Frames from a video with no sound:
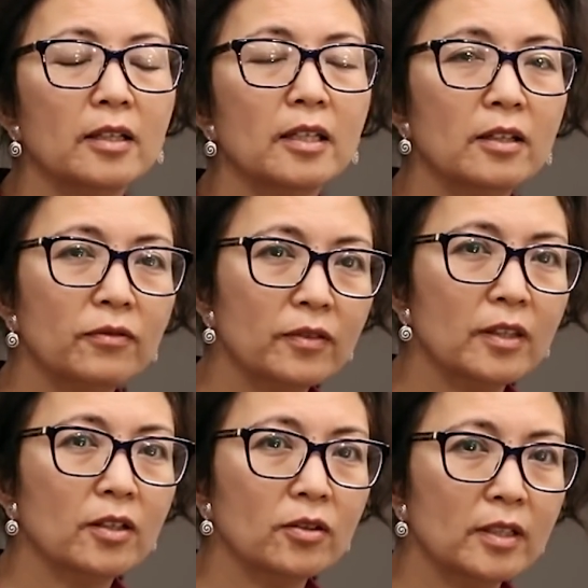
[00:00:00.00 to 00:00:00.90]
if
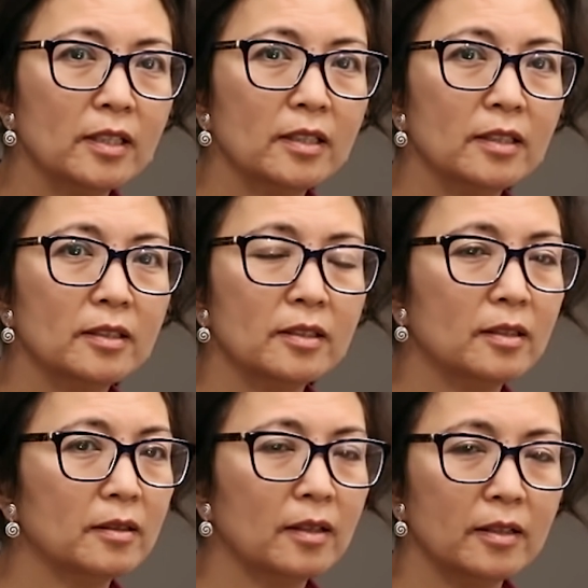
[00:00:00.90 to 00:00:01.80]
there
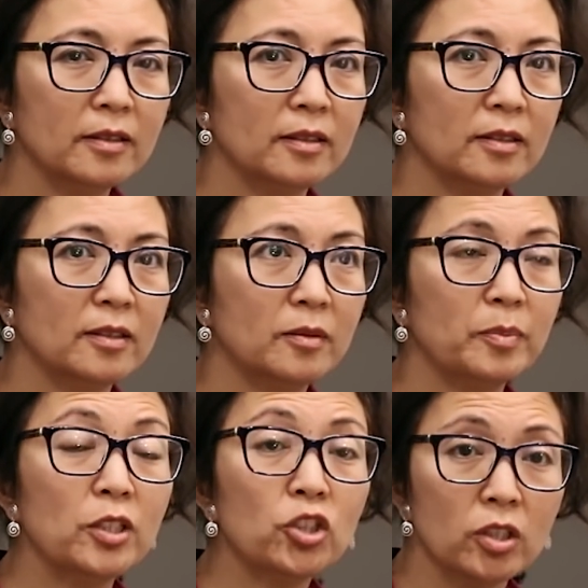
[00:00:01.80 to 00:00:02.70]
is a
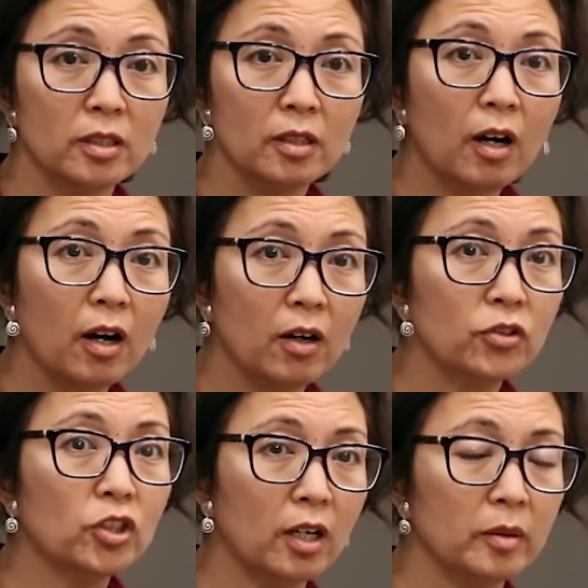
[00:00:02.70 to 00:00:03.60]
suspicion
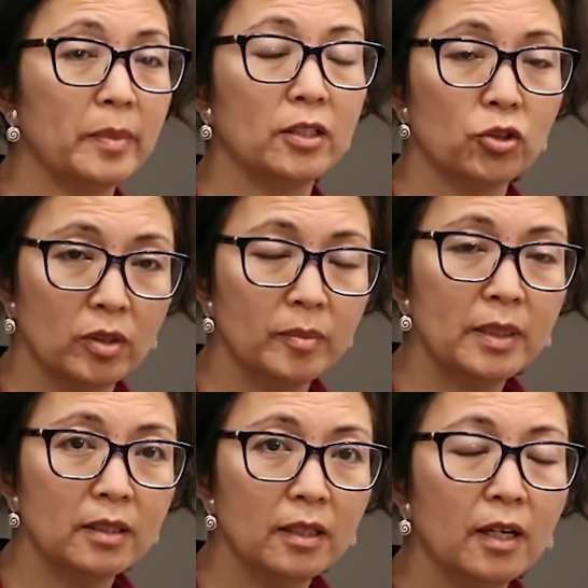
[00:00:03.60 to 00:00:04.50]
of child
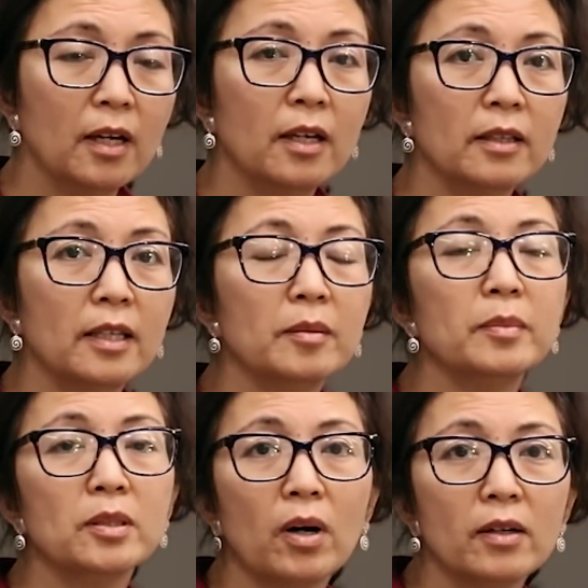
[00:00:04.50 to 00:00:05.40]
maltreatment, then
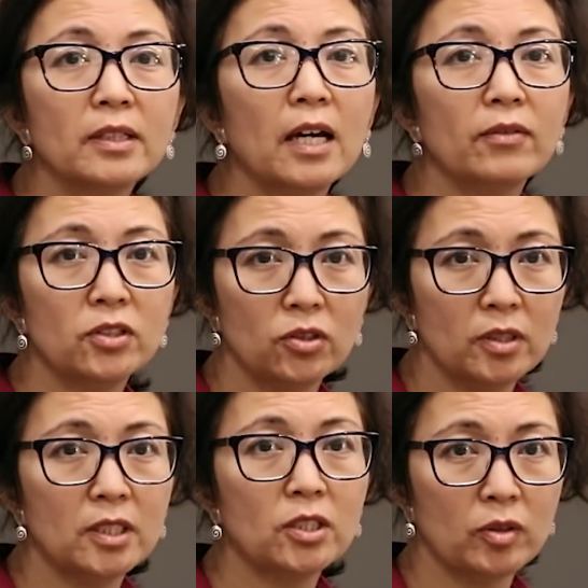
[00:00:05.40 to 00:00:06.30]
midwives have a
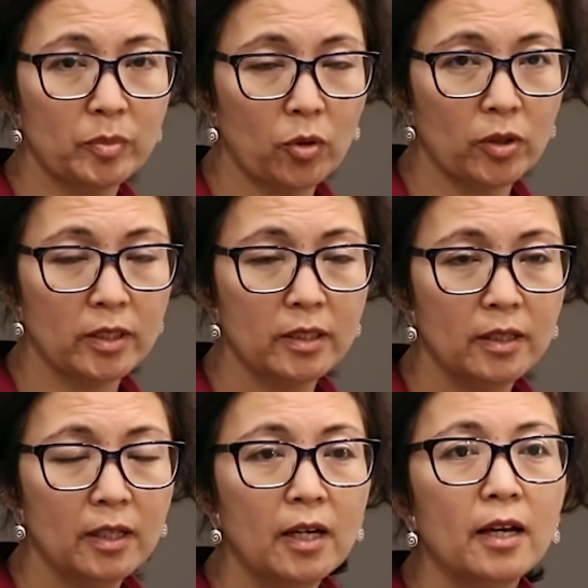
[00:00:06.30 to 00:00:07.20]
duty to report.
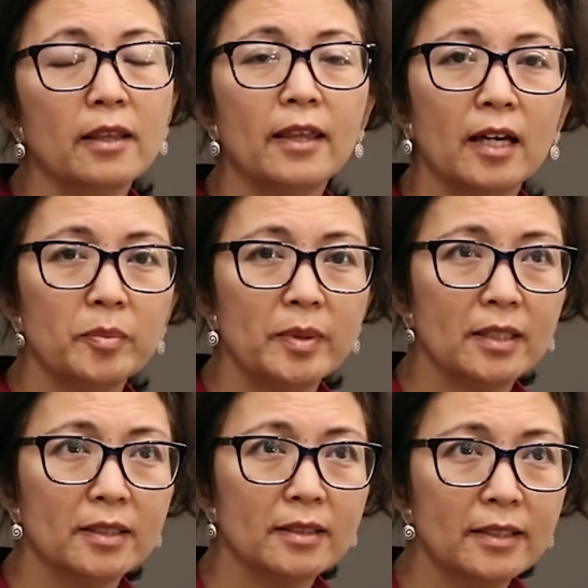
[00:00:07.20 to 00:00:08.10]
That
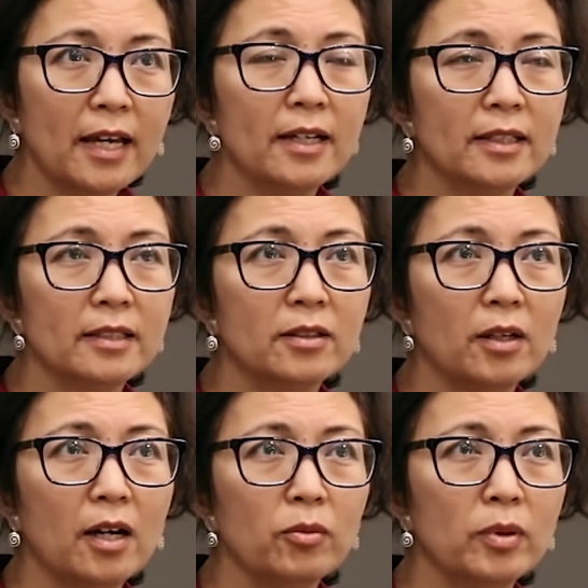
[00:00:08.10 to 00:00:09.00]
being said,
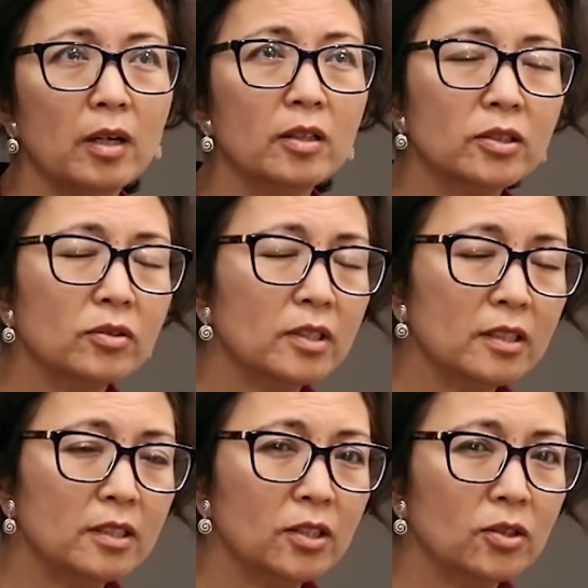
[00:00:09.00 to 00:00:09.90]
we also
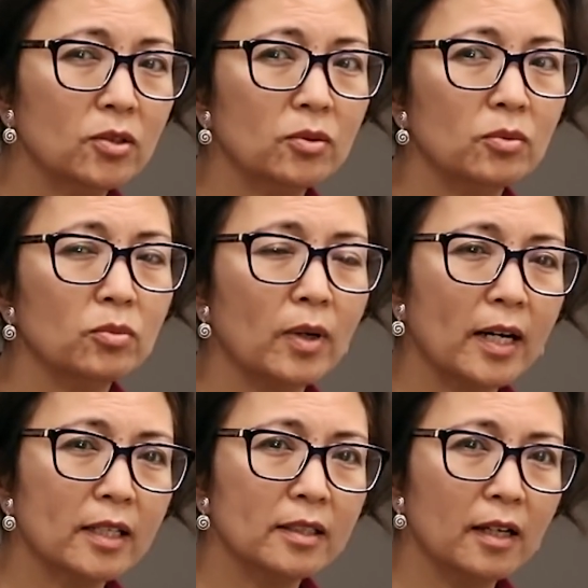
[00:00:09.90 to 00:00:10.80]
need to
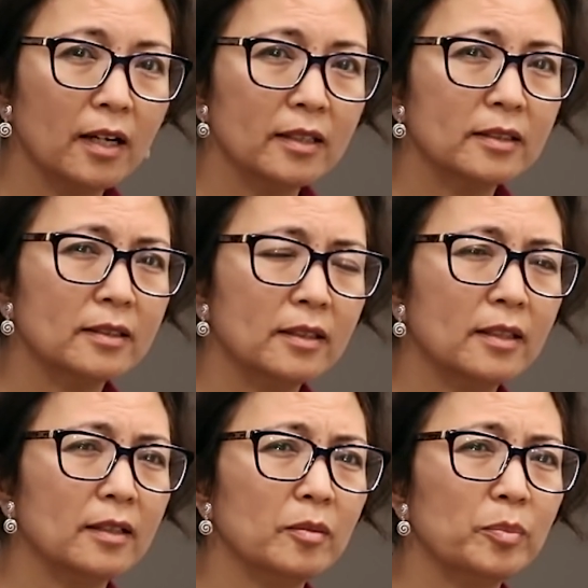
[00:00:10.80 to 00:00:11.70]
recognize
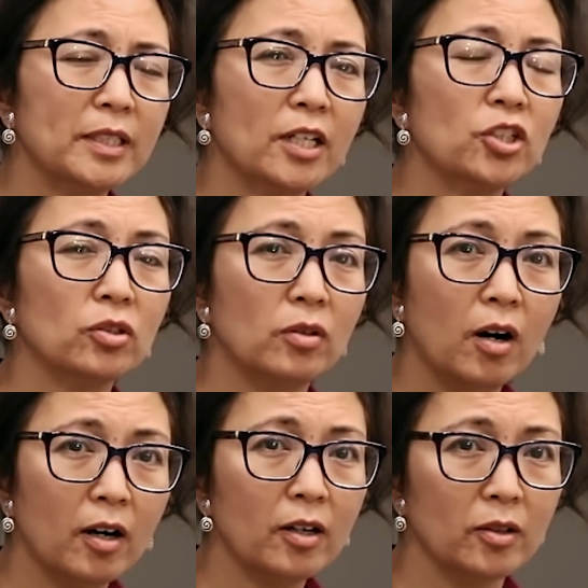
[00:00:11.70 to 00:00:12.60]
the potential
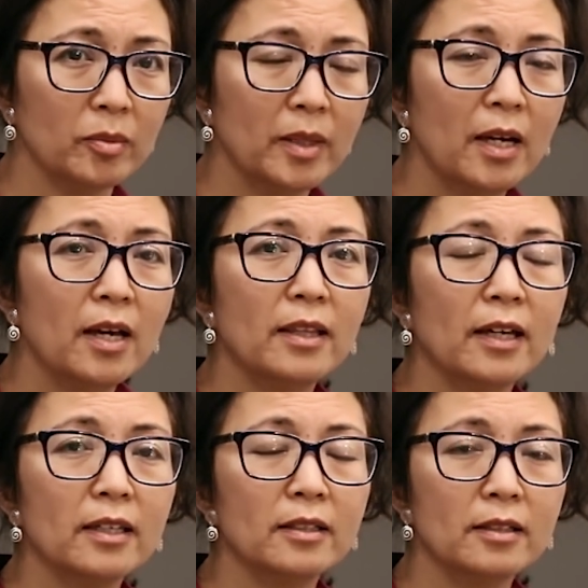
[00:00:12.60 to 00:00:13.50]
harm
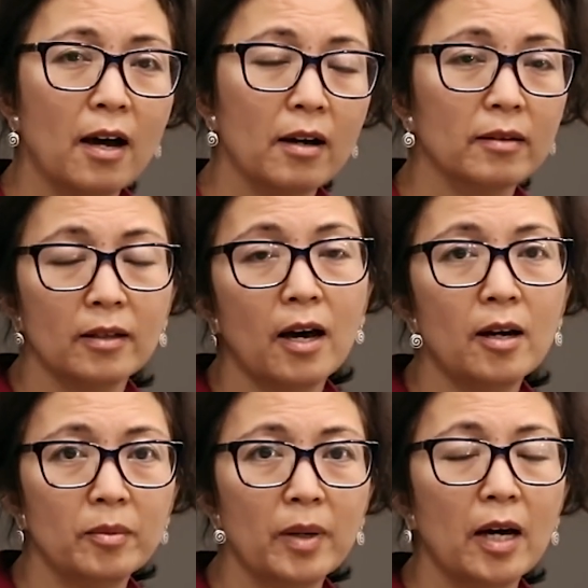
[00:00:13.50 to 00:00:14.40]
that can
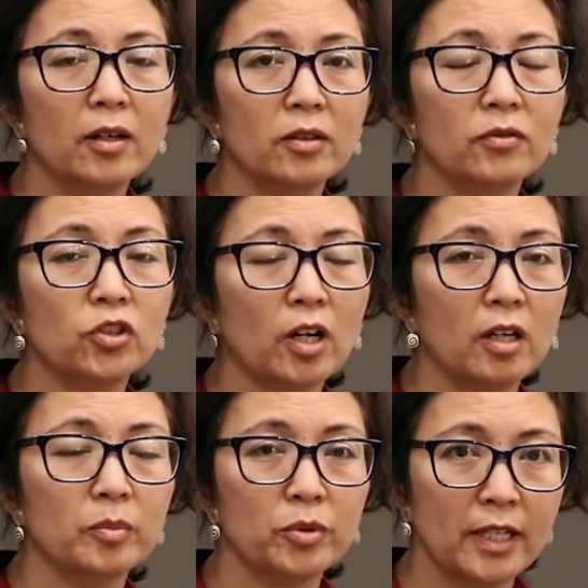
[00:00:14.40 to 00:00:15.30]
come out of
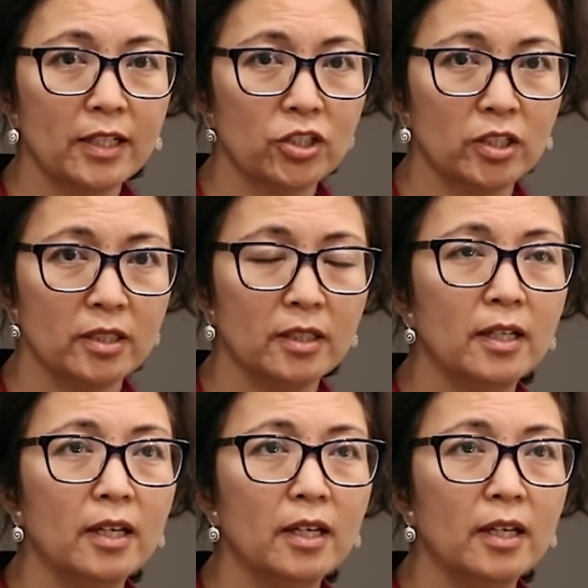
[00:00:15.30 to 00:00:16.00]
child protection.